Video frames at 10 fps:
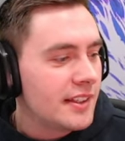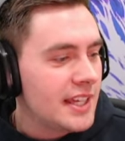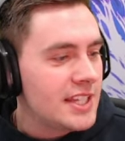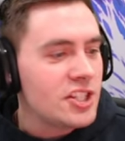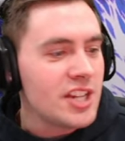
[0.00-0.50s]

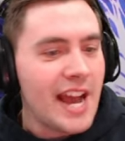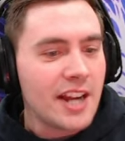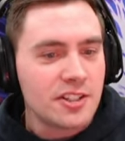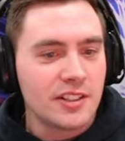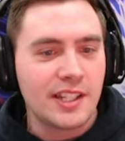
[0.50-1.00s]
Is she
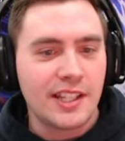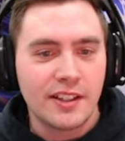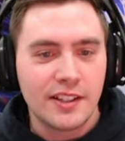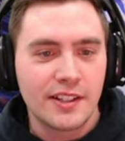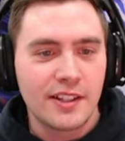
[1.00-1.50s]
actually
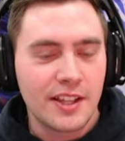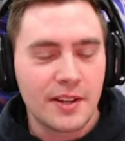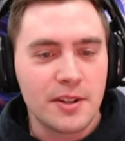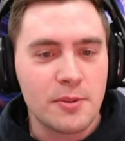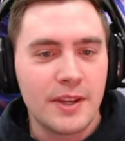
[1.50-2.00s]
killing? Like
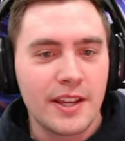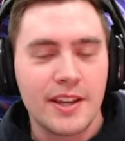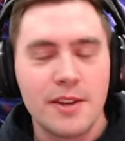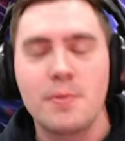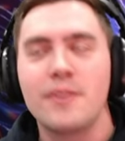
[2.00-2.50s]
it would be
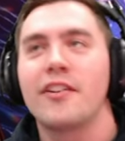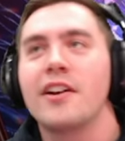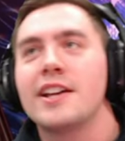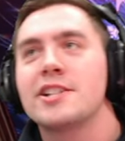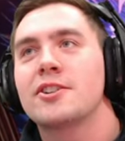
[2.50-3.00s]
it would be
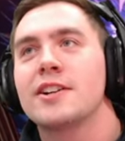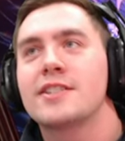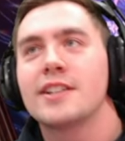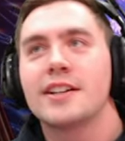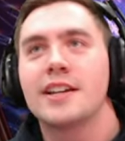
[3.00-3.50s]
very
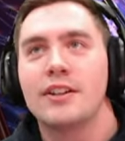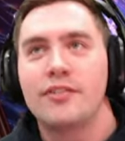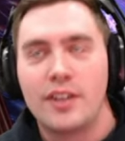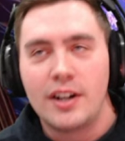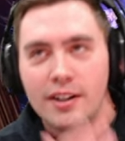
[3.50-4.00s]
interesting if
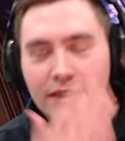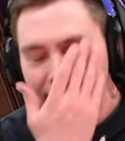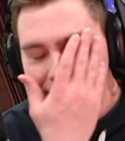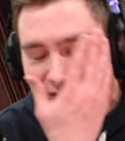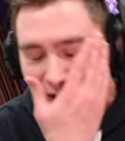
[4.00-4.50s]
uh like
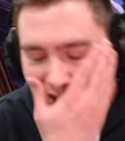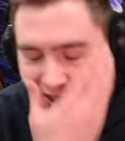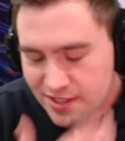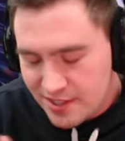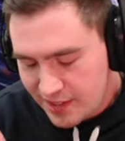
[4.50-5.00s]
have you
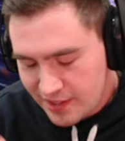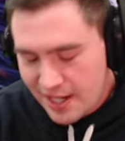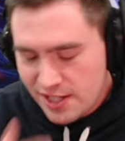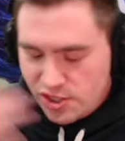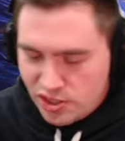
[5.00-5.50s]
guys seen
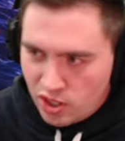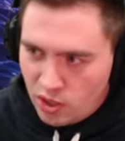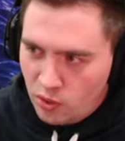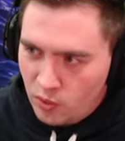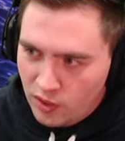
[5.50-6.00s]
that
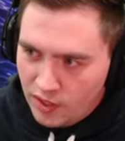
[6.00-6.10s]
show,